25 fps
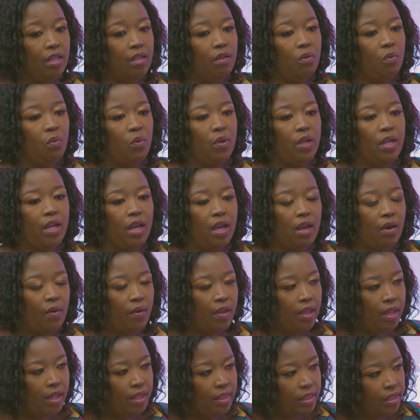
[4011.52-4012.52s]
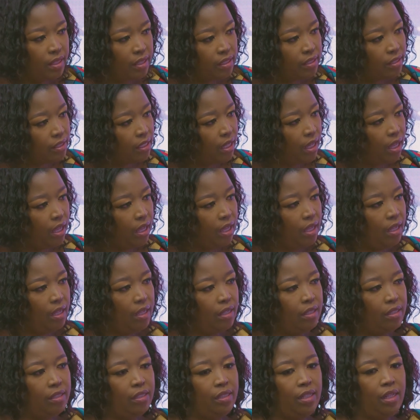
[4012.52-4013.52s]
where our ethics
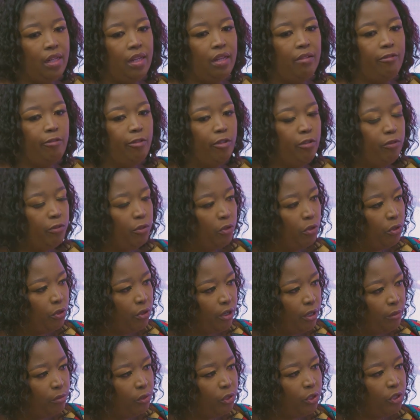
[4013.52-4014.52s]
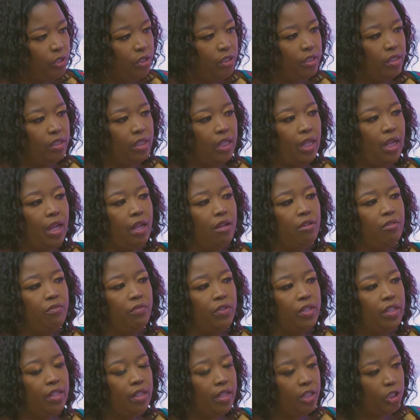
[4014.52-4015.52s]
are, the level of corruption, the kind of
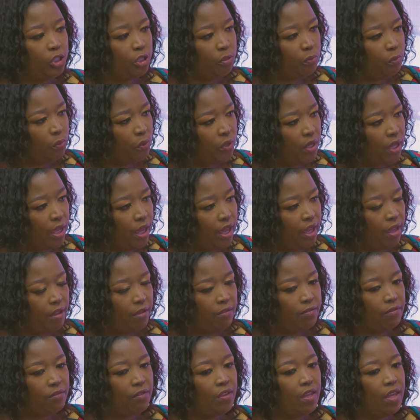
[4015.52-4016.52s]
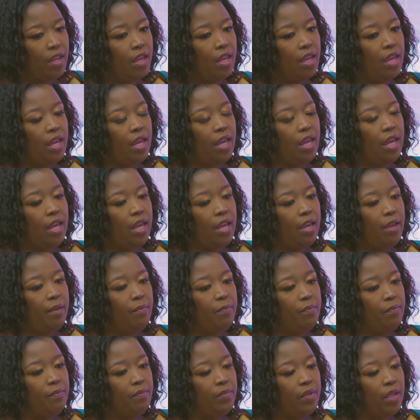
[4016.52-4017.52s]
leadership we have,
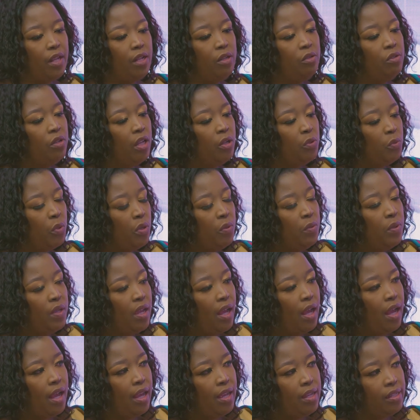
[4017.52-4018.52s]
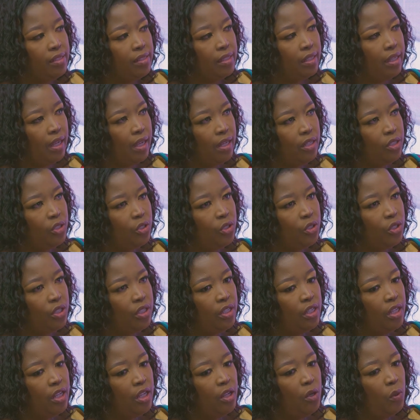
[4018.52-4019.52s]
and where we are as a country,
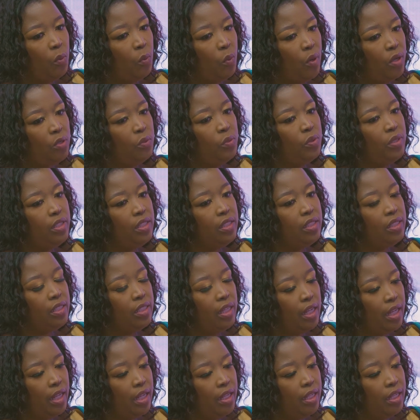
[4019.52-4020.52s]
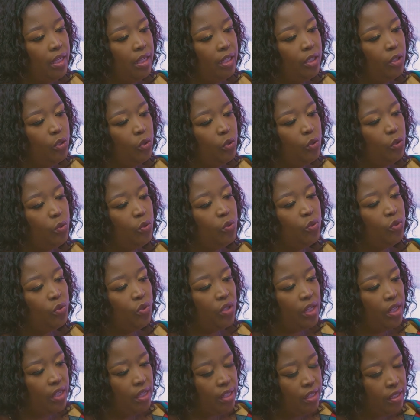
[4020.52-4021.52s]
what would it take to
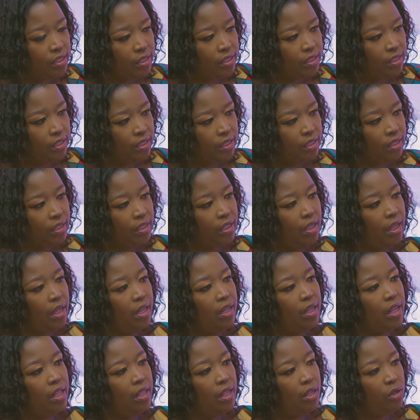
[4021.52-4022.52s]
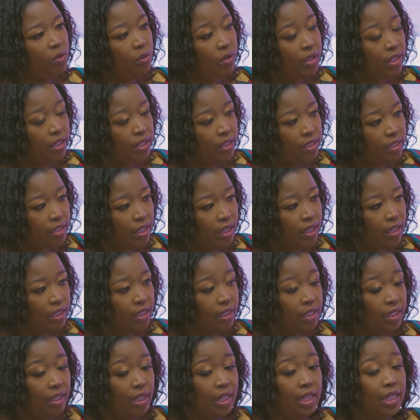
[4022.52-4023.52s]
raise another Nolitha
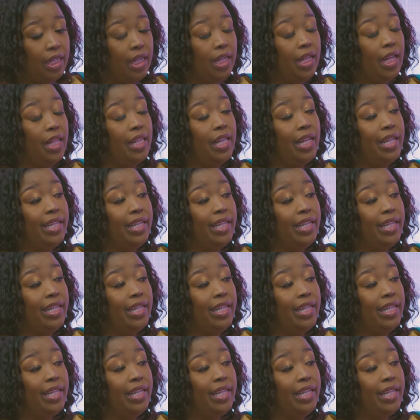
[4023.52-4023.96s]
and another